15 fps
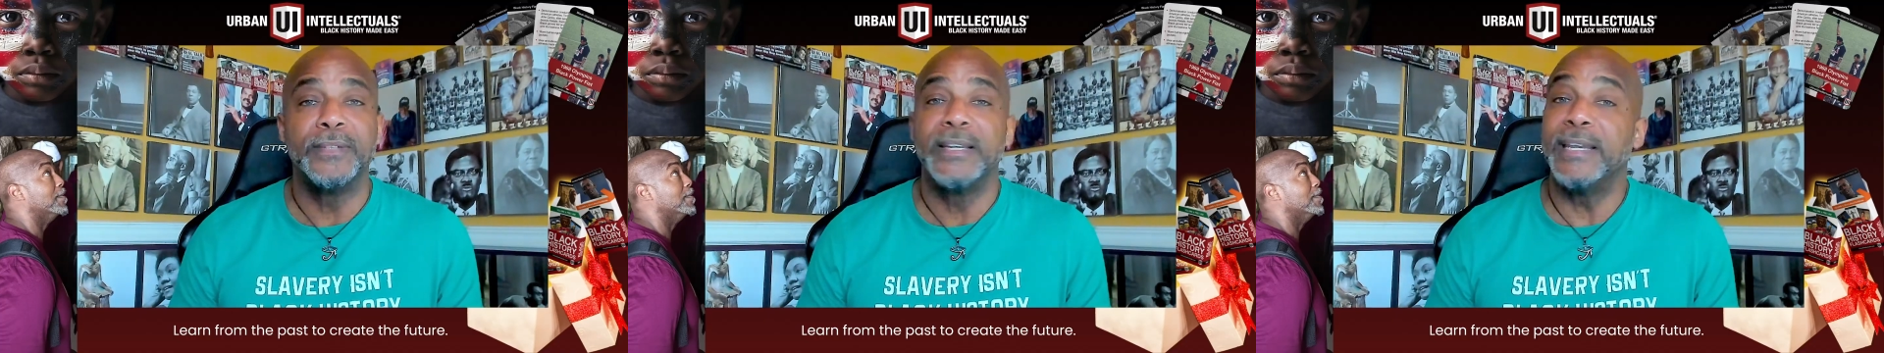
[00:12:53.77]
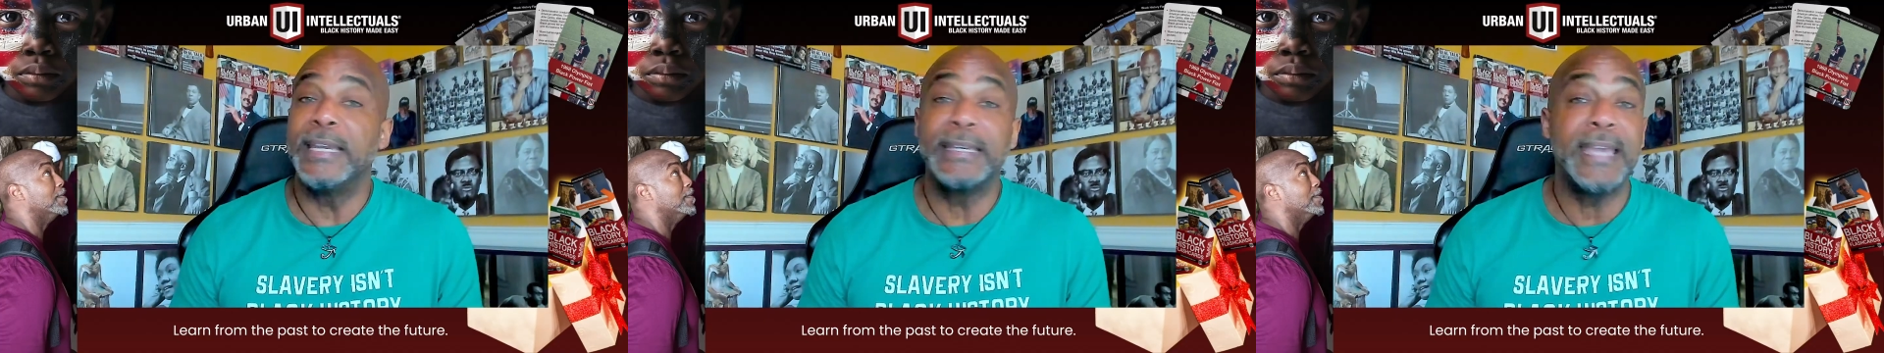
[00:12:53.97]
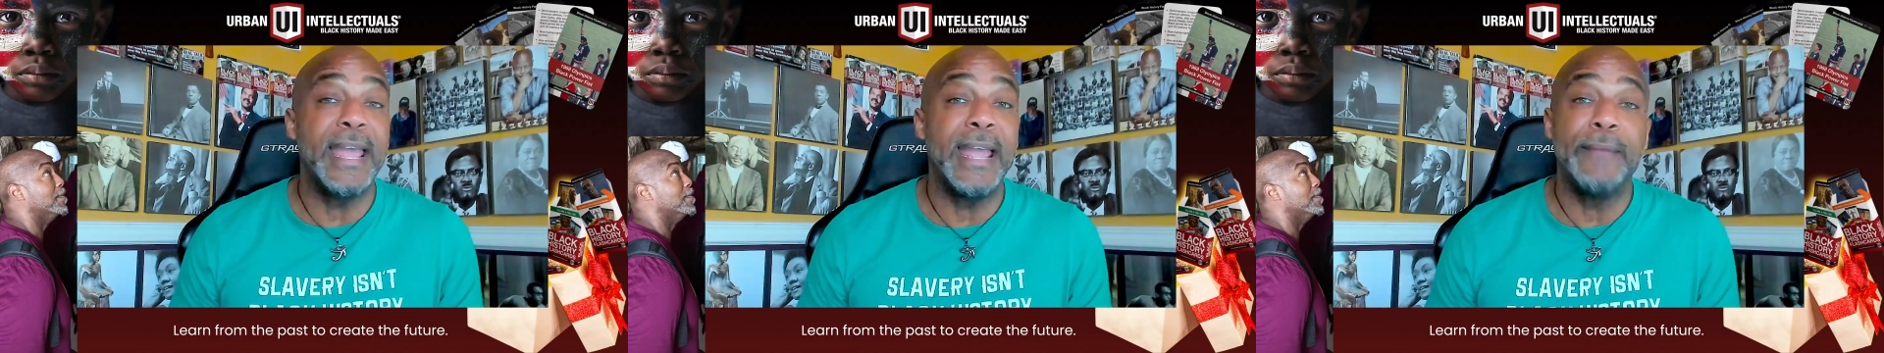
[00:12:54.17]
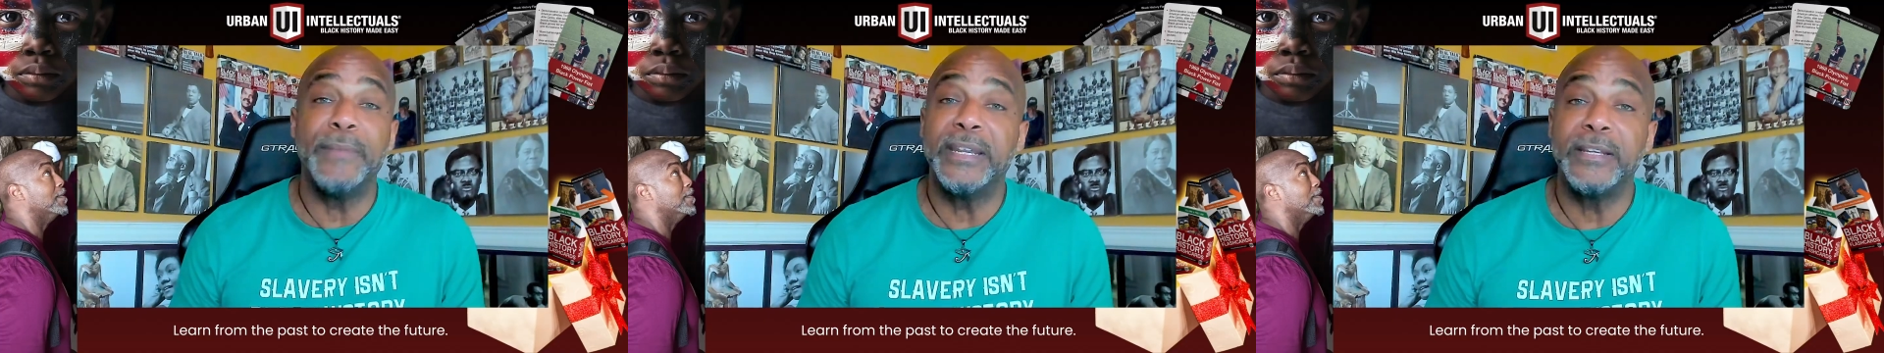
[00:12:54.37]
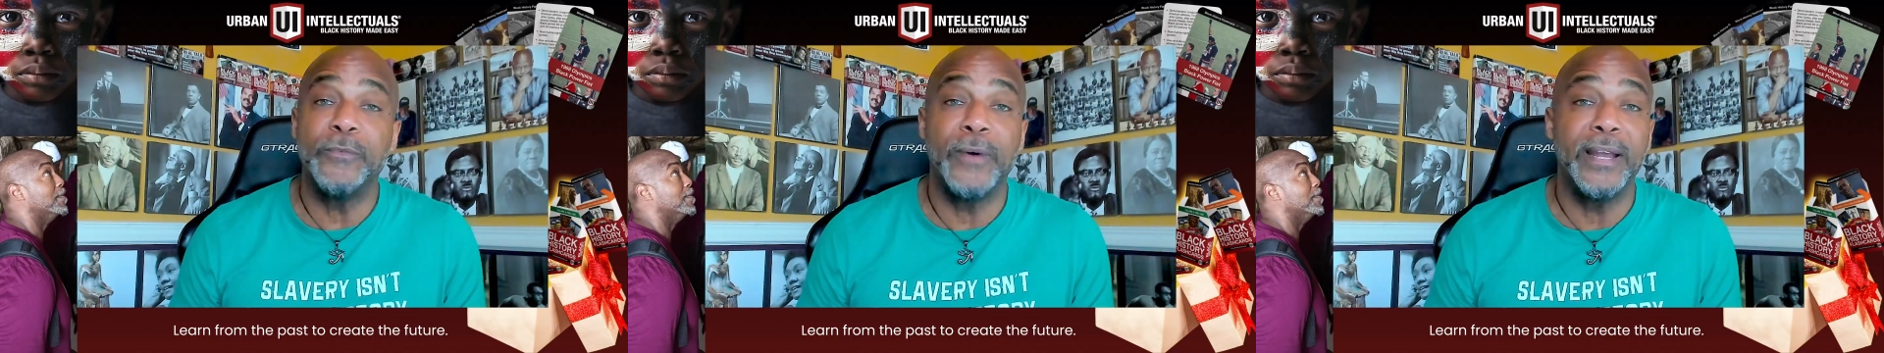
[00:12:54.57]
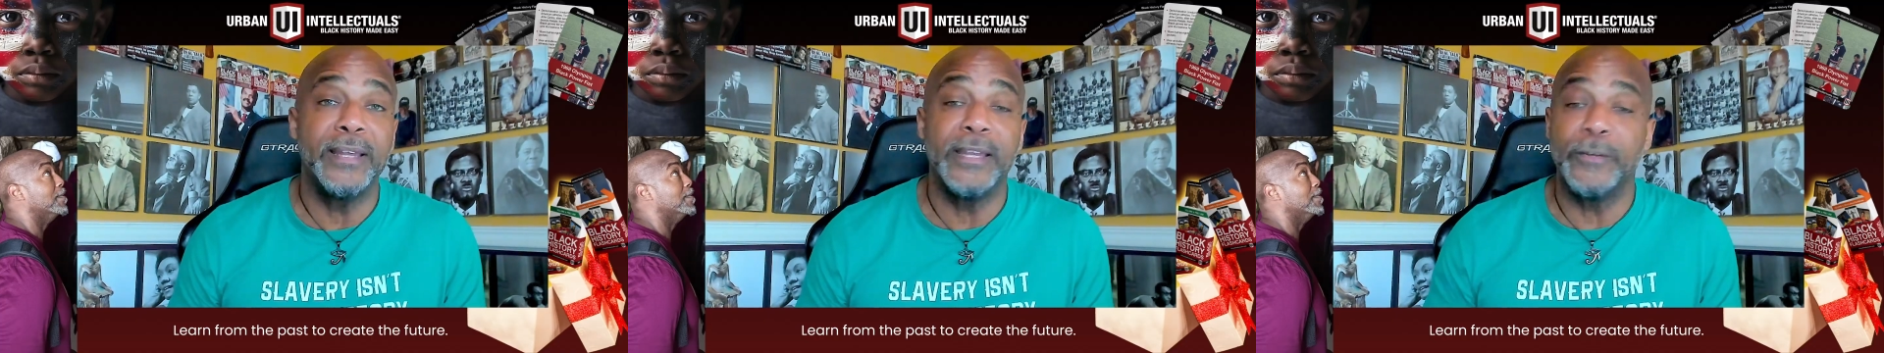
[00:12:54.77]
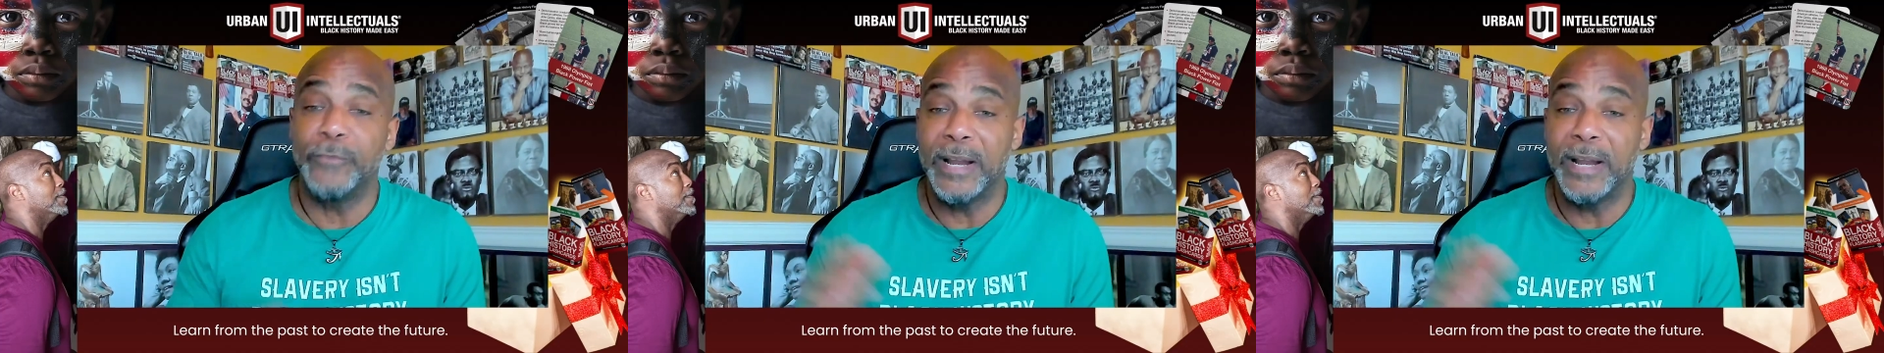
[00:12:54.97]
It came anyway. It